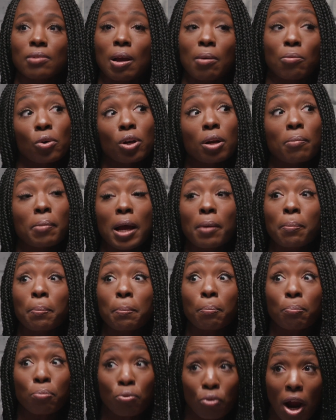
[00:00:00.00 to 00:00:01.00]
I'm gonna buy
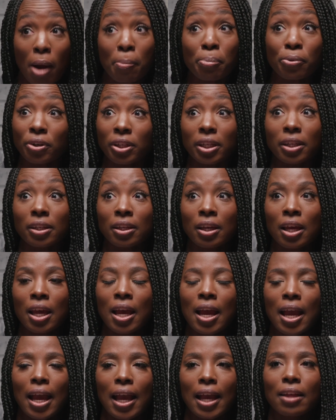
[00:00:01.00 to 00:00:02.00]
property.
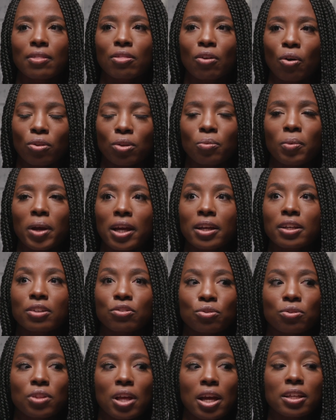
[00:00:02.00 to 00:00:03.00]
And the only way I can
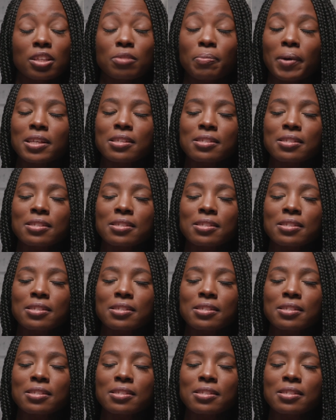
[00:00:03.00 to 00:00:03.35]
do that is by